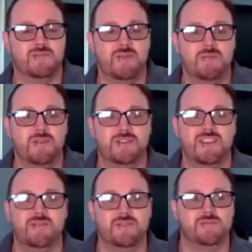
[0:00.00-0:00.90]
Maybe you see
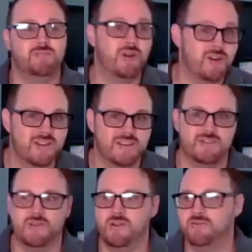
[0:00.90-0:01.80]
them as burdens
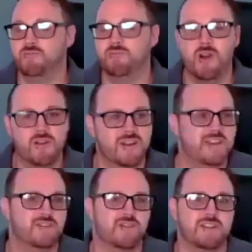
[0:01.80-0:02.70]
or as
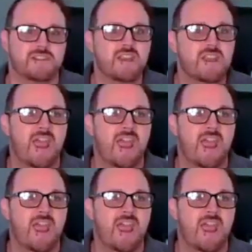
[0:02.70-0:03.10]
brokenness or as